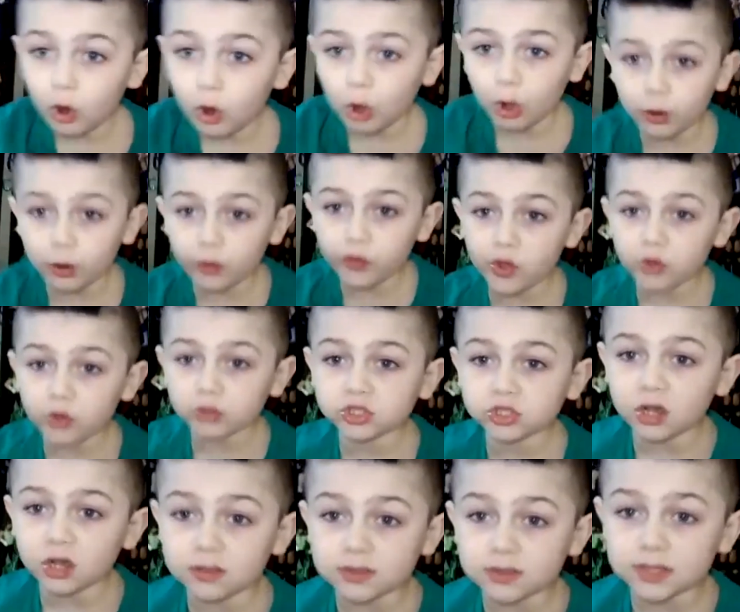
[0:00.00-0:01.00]
all of those
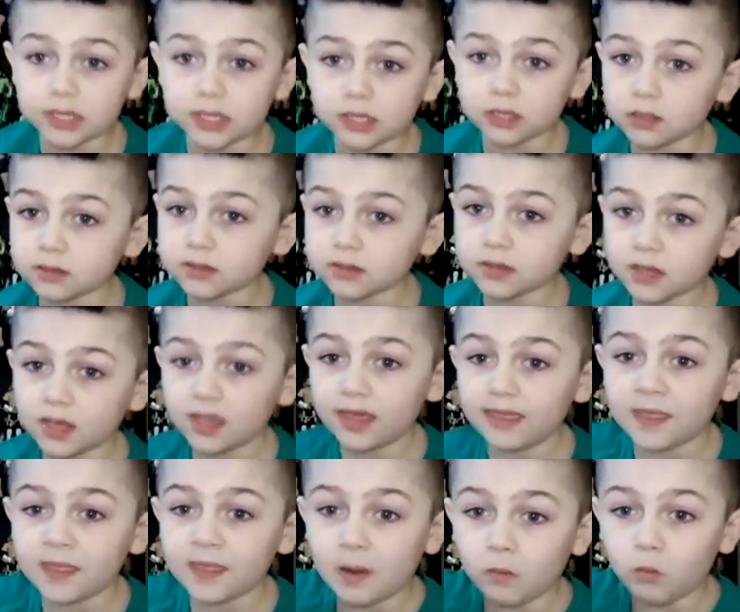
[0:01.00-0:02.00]
John Cenas
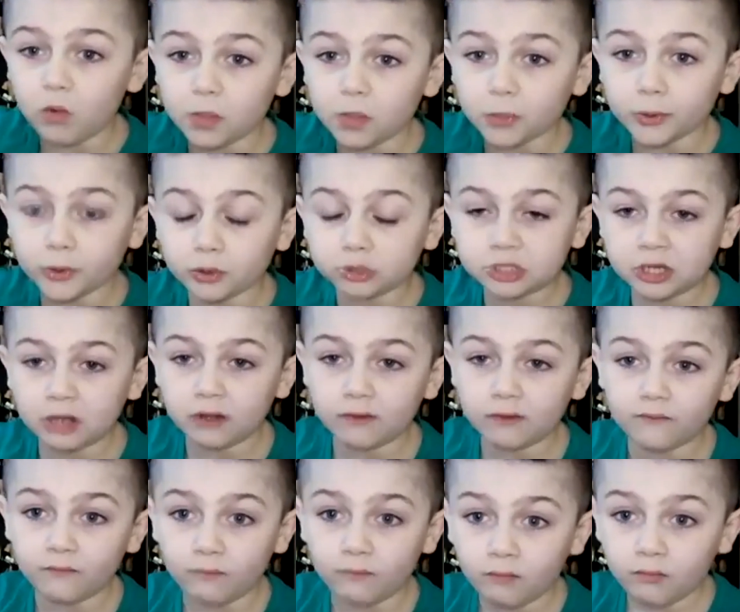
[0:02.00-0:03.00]
in that one little
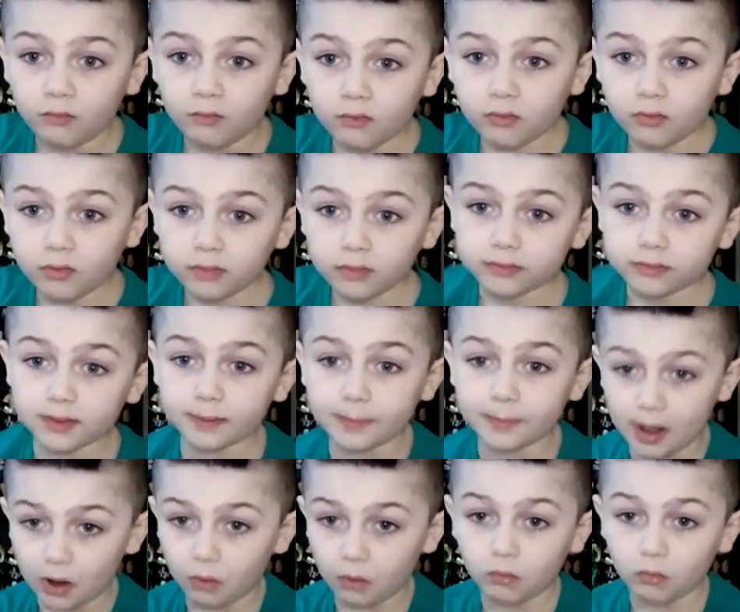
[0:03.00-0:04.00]
shelf
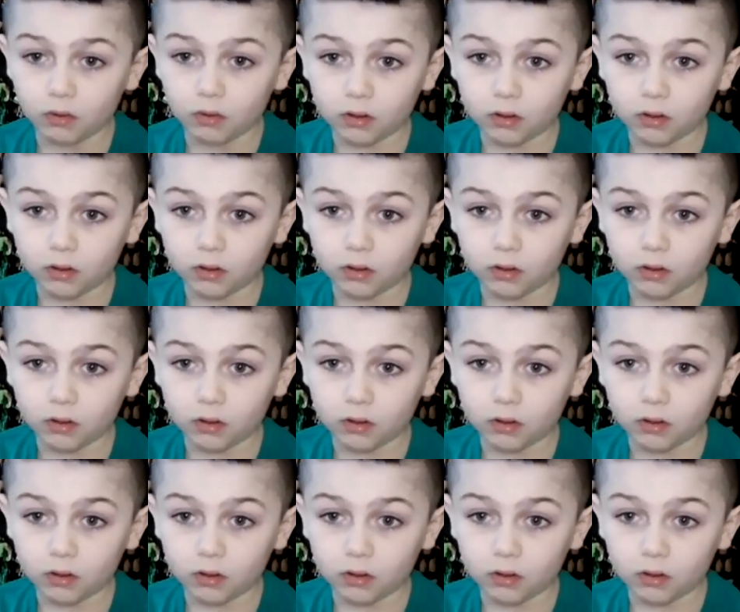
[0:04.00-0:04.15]
somehow.